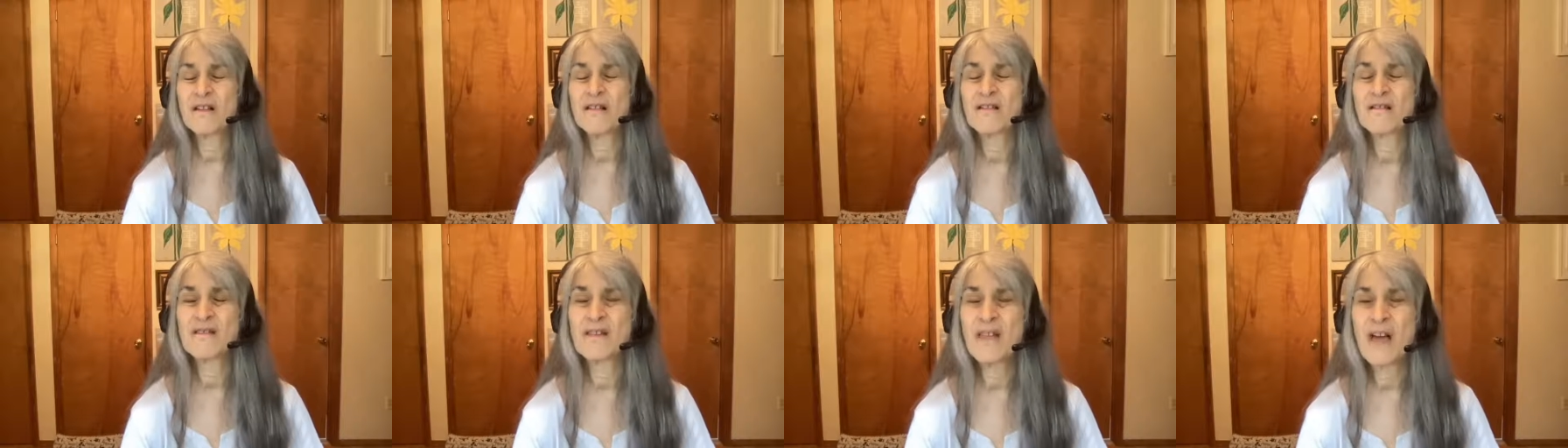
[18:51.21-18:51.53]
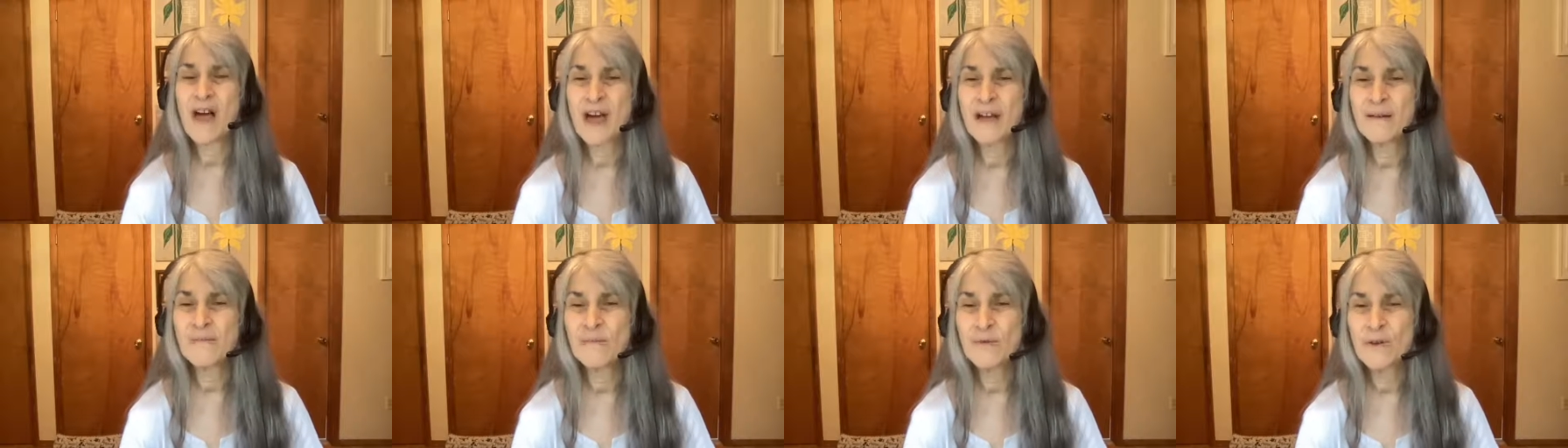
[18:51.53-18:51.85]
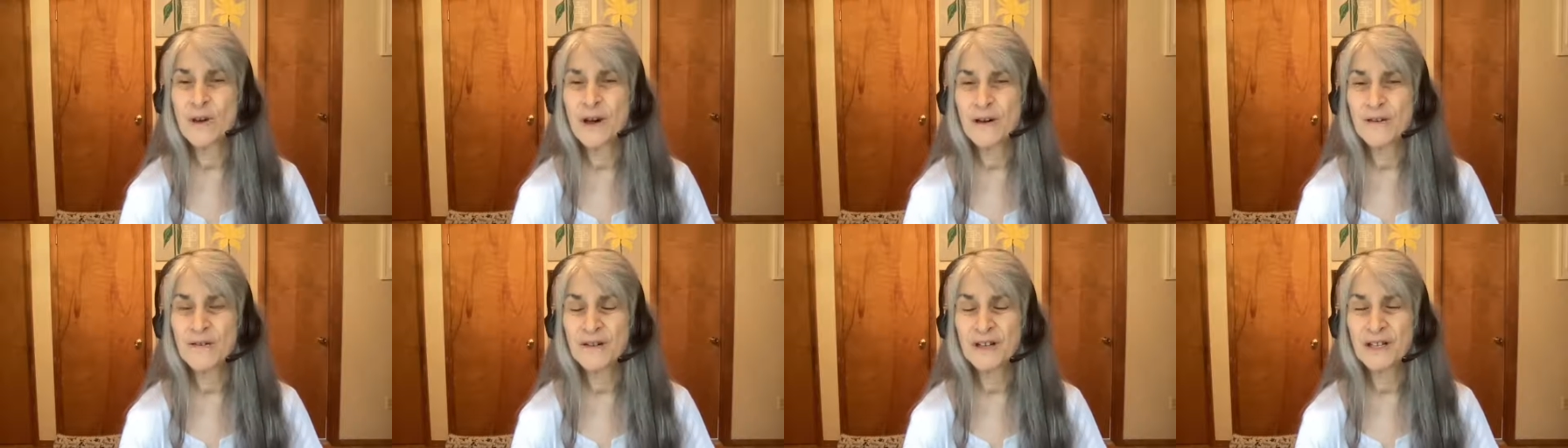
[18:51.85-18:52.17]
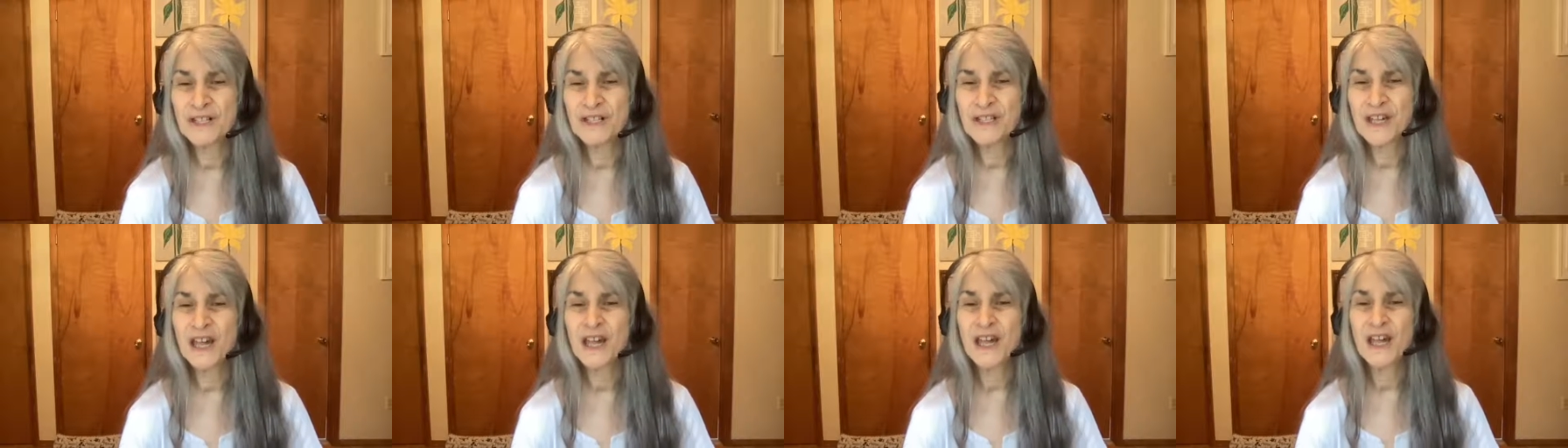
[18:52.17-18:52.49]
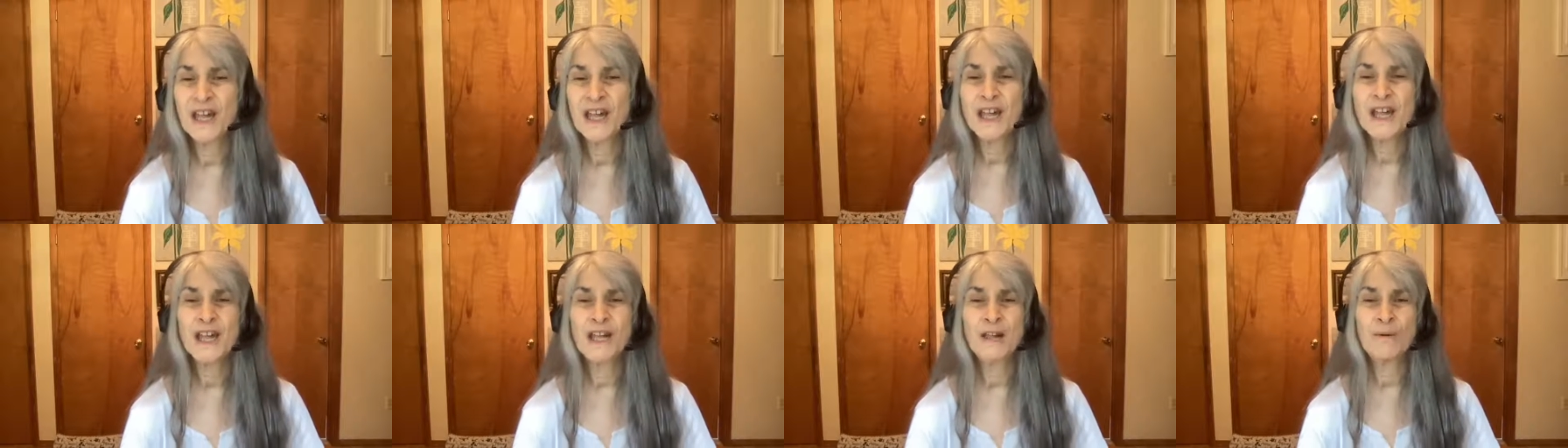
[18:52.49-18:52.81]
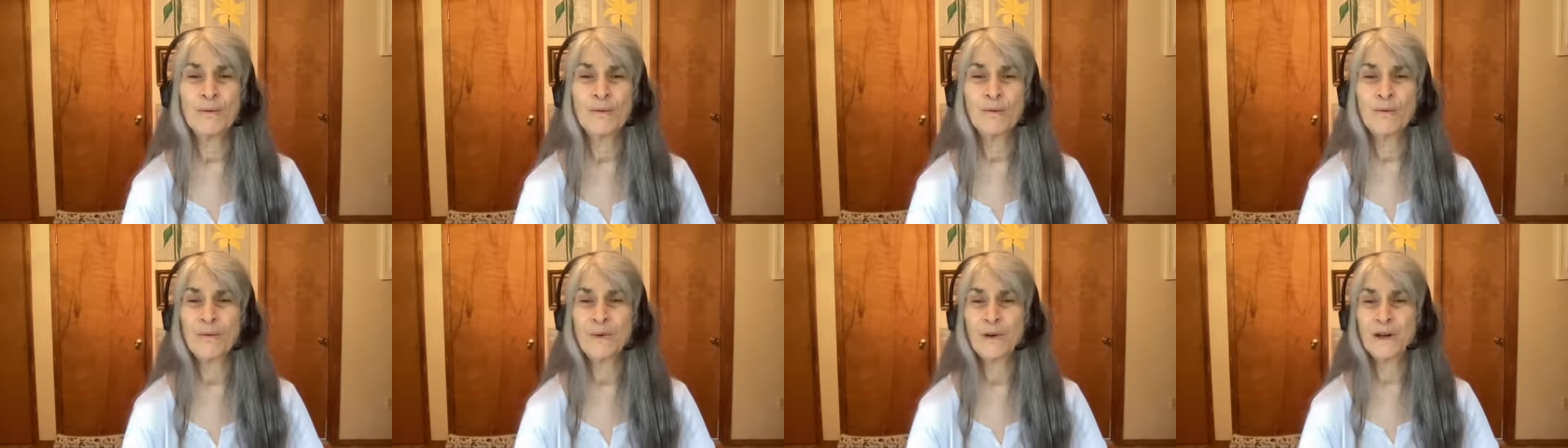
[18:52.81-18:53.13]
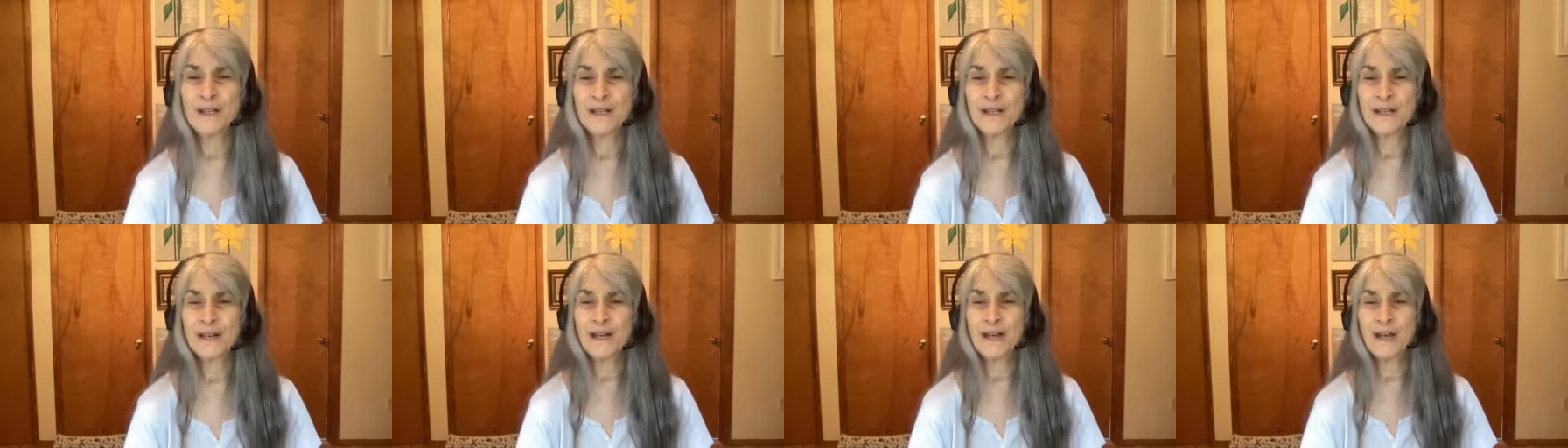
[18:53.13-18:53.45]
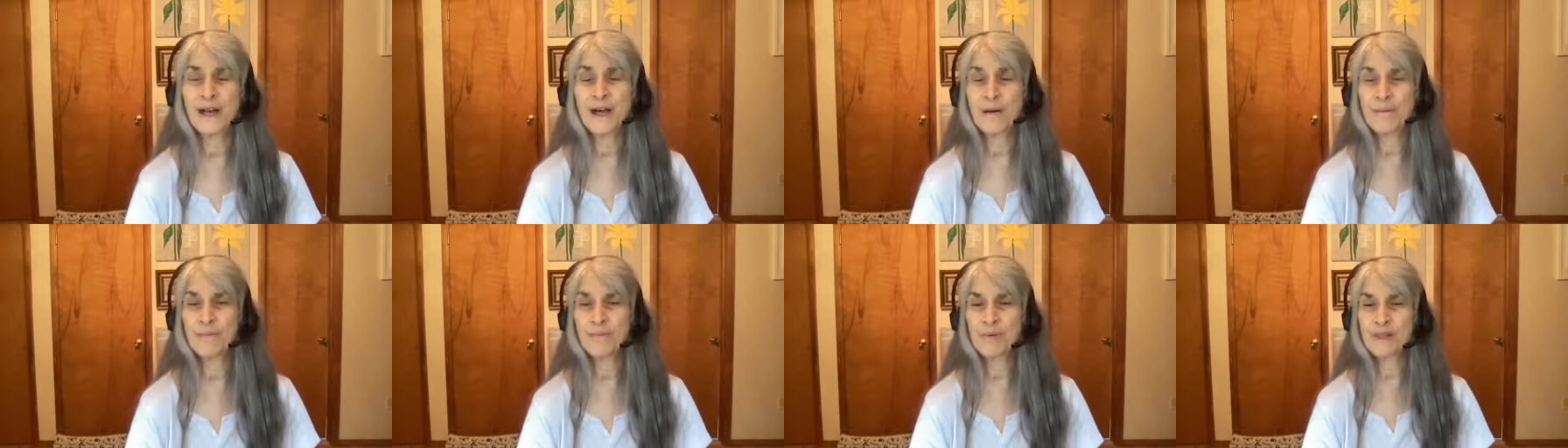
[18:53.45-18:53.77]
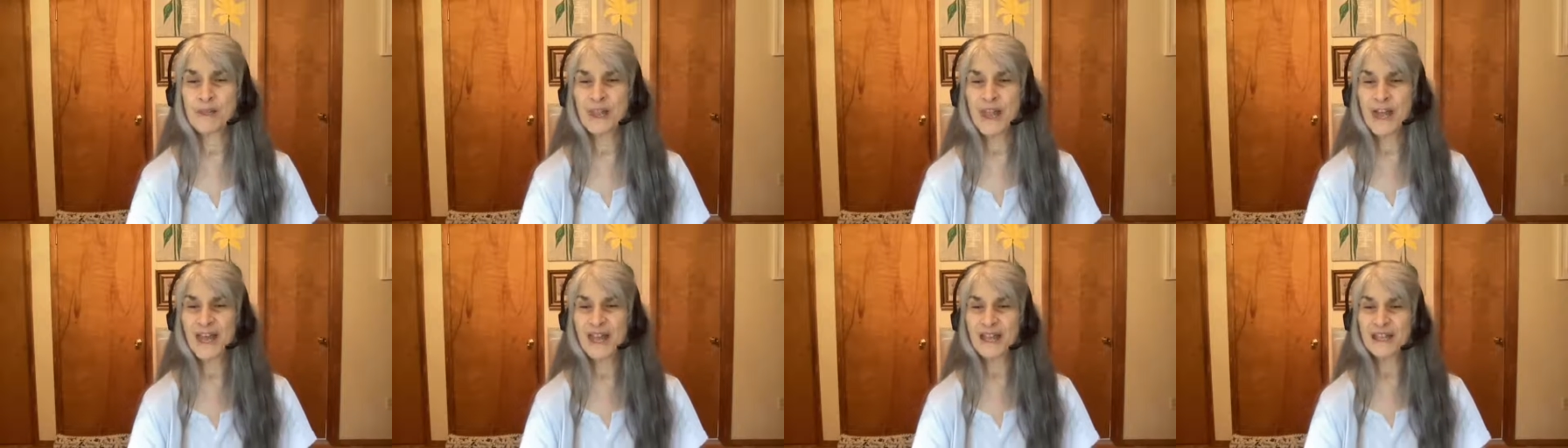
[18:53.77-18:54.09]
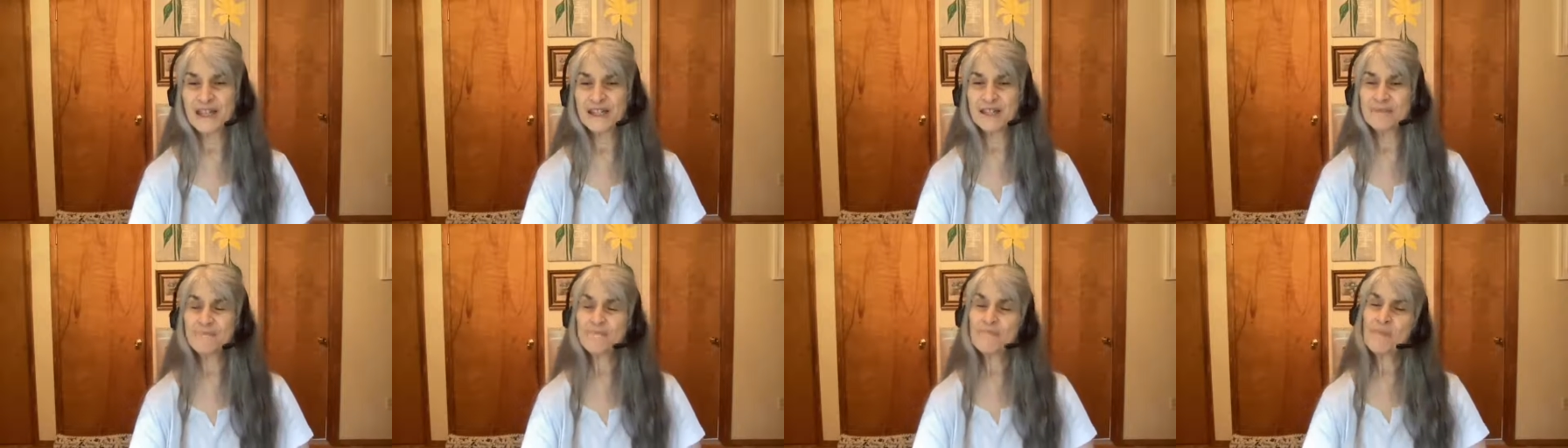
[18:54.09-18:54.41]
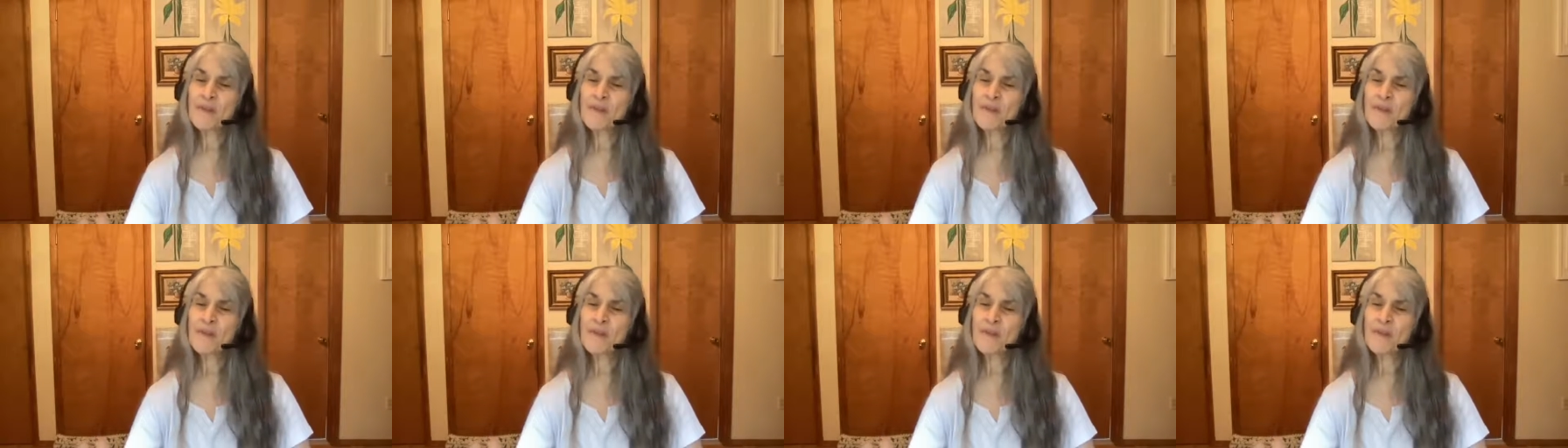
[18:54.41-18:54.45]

libraries in one place.